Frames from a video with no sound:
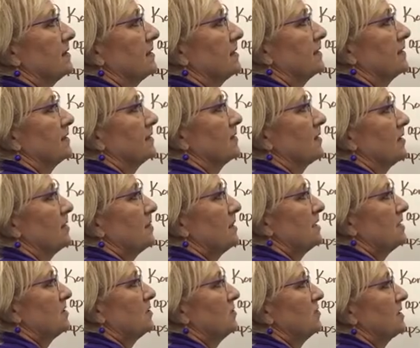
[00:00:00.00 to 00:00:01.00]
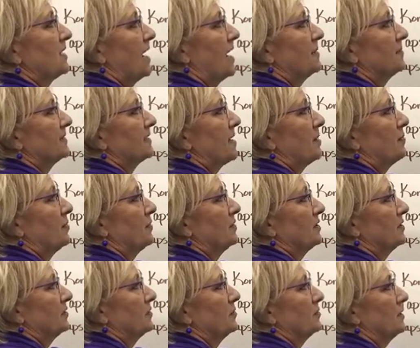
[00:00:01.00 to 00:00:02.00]
this is going to be 2 times. I'll put
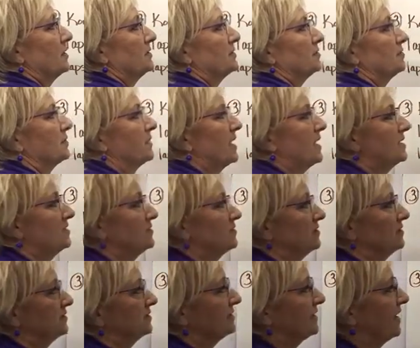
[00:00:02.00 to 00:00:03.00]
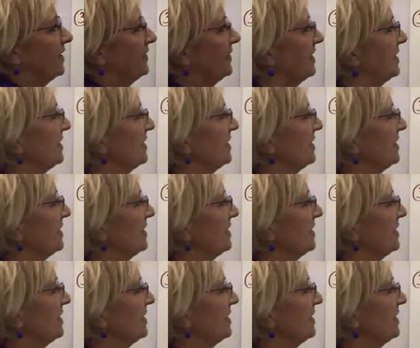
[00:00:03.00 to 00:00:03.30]
the little multiplication sign